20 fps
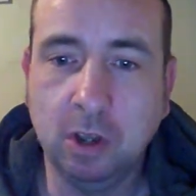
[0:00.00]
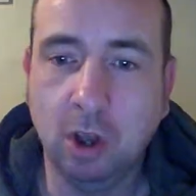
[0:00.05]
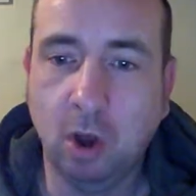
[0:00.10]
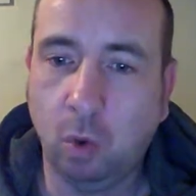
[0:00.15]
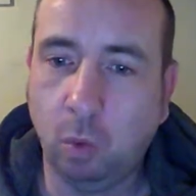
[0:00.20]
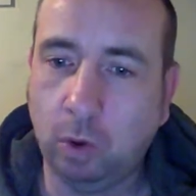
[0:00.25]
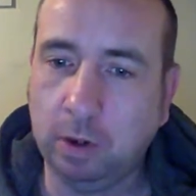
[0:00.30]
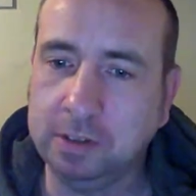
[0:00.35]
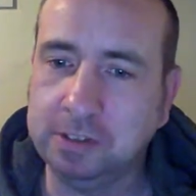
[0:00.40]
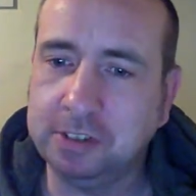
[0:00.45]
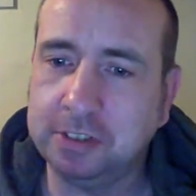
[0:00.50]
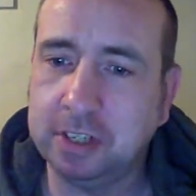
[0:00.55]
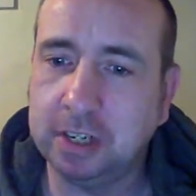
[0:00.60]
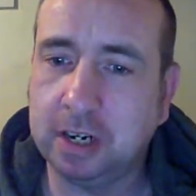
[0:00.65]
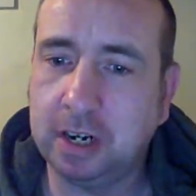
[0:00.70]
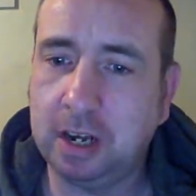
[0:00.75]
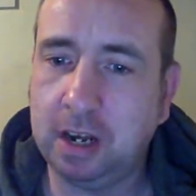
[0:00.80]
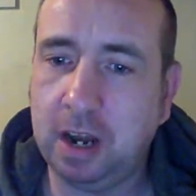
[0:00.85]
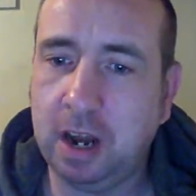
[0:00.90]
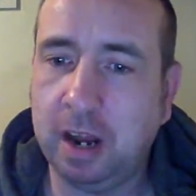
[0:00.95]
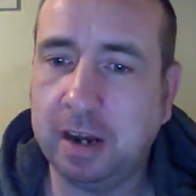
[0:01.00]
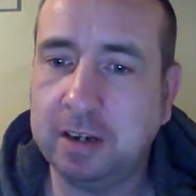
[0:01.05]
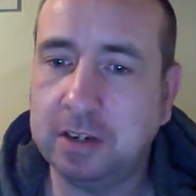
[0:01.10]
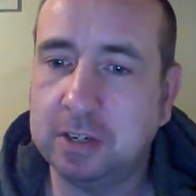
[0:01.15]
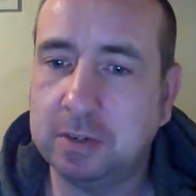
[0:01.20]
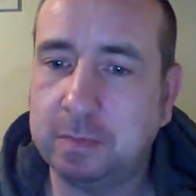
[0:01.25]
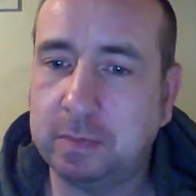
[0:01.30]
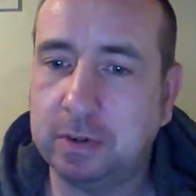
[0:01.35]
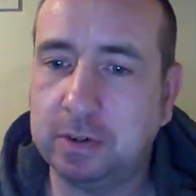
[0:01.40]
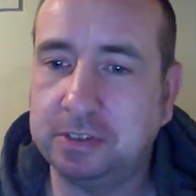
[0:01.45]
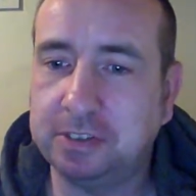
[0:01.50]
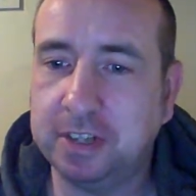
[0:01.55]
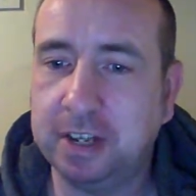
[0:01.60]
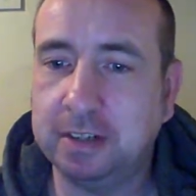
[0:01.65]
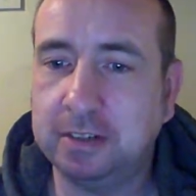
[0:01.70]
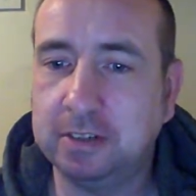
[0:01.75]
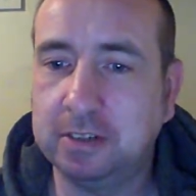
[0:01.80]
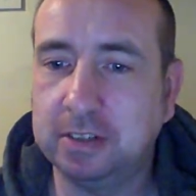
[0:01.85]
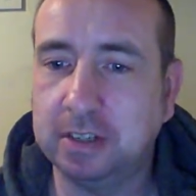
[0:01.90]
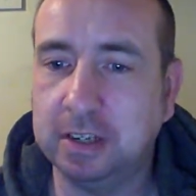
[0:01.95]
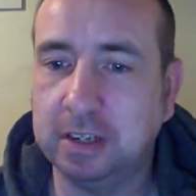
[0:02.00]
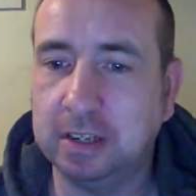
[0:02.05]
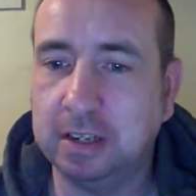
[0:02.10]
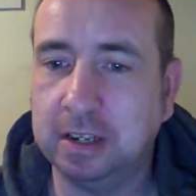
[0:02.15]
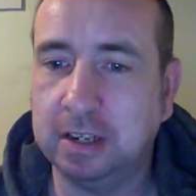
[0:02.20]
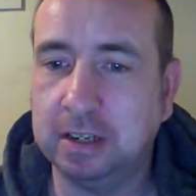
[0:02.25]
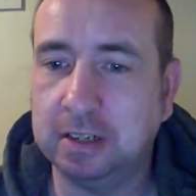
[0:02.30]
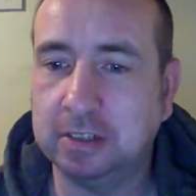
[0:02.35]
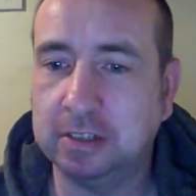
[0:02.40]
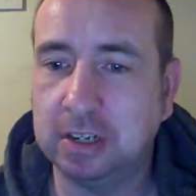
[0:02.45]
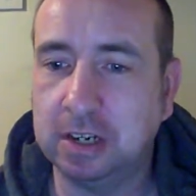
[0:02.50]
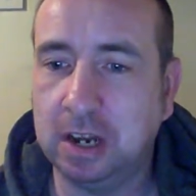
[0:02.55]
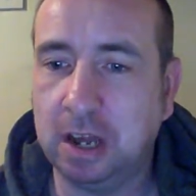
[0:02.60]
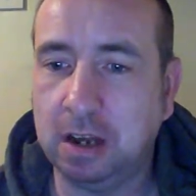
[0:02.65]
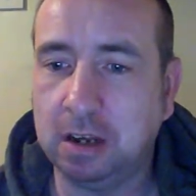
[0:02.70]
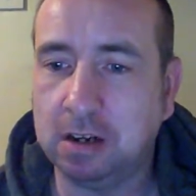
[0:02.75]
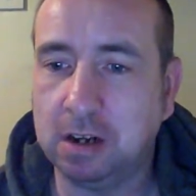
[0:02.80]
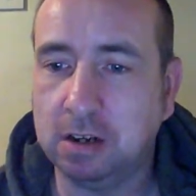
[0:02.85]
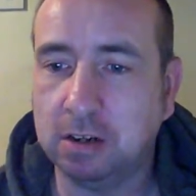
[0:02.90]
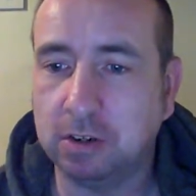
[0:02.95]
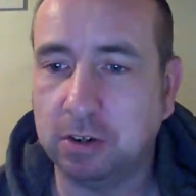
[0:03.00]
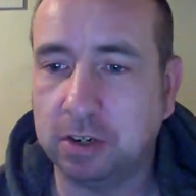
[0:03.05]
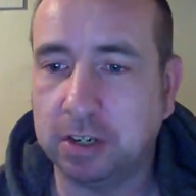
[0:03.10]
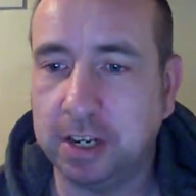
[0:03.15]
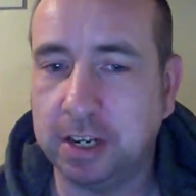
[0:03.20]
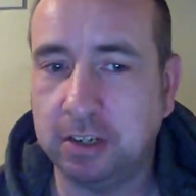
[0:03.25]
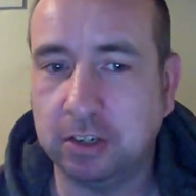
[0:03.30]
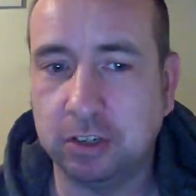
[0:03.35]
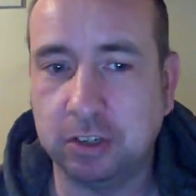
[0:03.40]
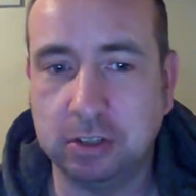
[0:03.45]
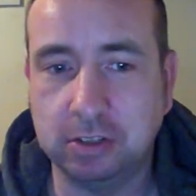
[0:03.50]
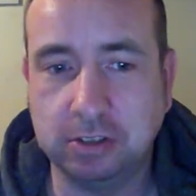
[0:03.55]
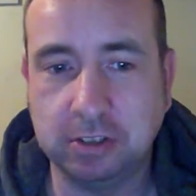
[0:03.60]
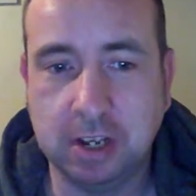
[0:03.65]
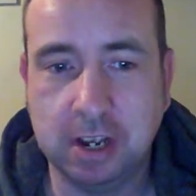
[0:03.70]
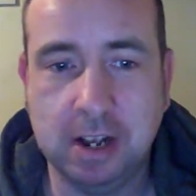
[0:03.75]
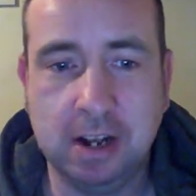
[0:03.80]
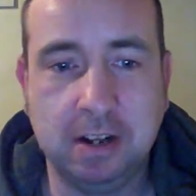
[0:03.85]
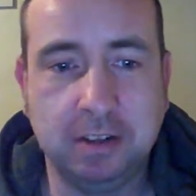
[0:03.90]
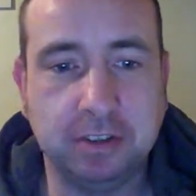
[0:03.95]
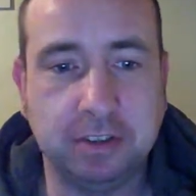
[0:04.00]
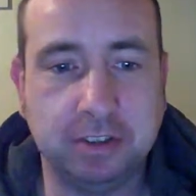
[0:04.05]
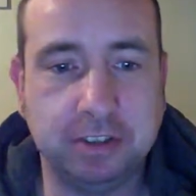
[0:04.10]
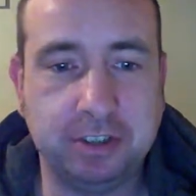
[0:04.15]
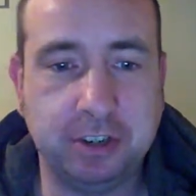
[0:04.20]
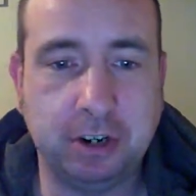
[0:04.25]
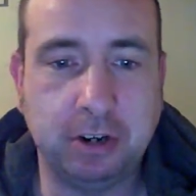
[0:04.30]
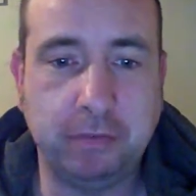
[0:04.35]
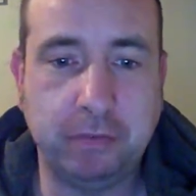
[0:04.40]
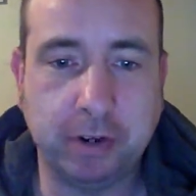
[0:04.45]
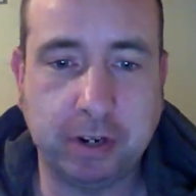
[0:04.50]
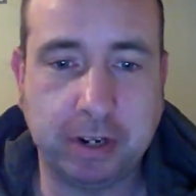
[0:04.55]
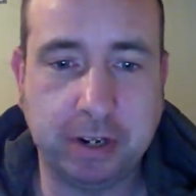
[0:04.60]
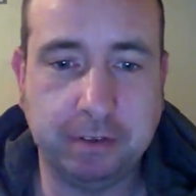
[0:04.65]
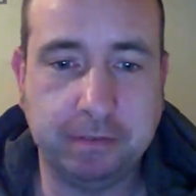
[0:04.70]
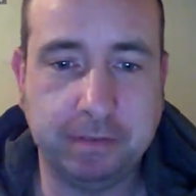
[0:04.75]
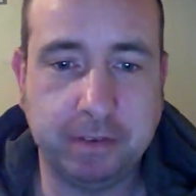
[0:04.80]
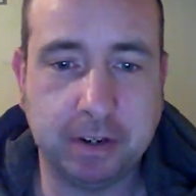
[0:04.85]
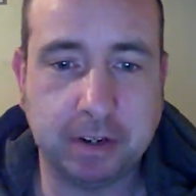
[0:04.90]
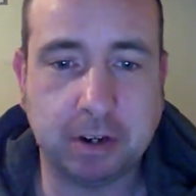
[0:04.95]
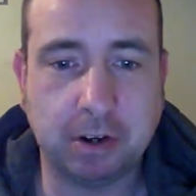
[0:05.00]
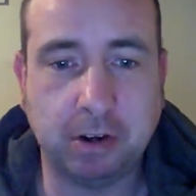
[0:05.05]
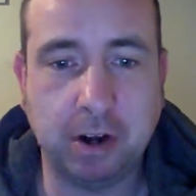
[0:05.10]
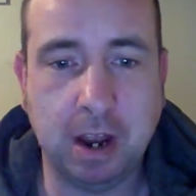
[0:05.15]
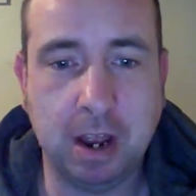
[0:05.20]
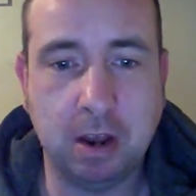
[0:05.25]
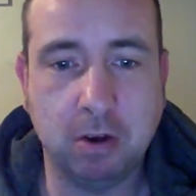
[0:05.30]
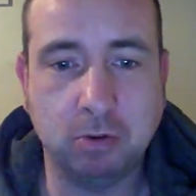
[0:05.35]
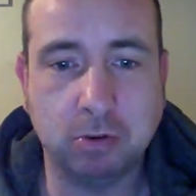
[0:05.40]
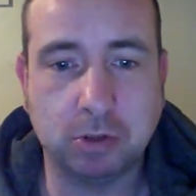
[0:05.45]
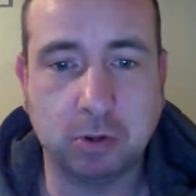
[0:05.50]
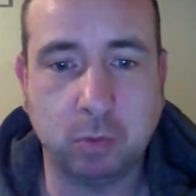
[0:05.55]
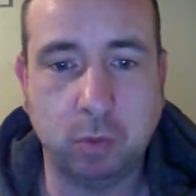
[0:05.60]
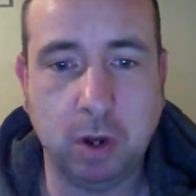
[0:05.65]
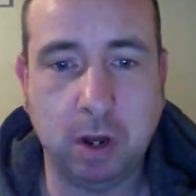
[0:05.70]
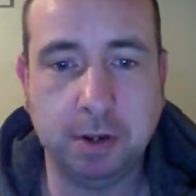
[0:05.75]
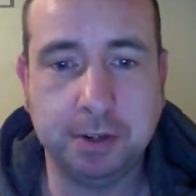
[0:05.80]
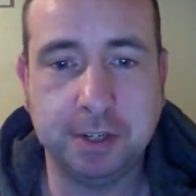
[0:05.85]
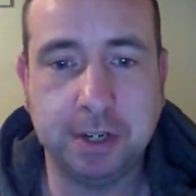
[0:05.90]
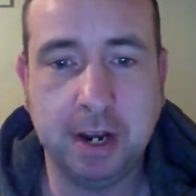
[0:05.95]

Once the client presents its logon credentials, the server can figure out what